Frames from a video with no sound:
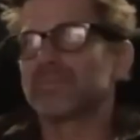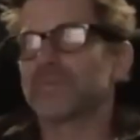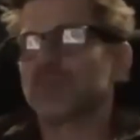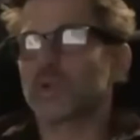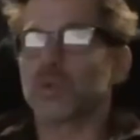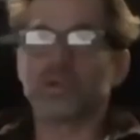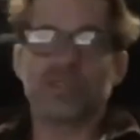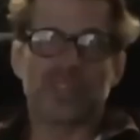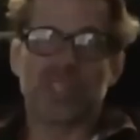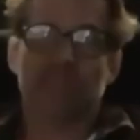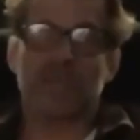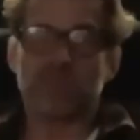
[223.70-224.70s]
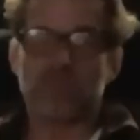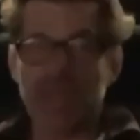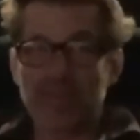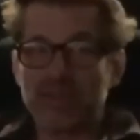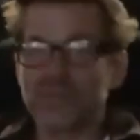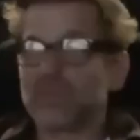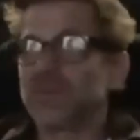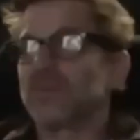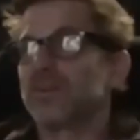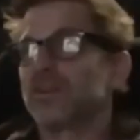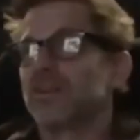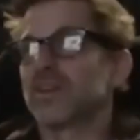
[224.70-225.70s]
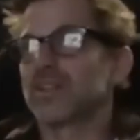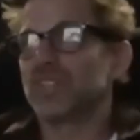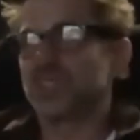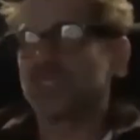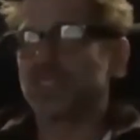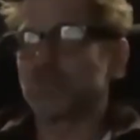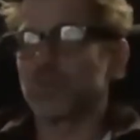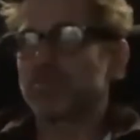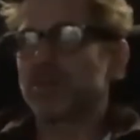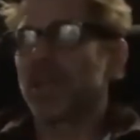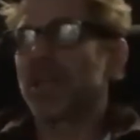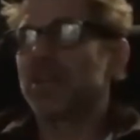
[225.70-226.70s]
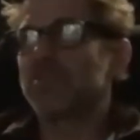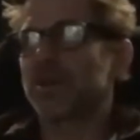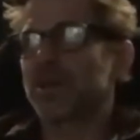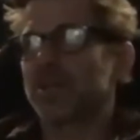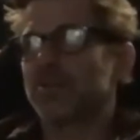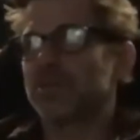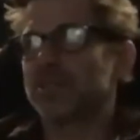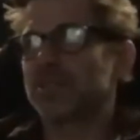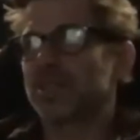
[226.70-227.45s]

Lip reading: cool to see it come together just as we planned, but it was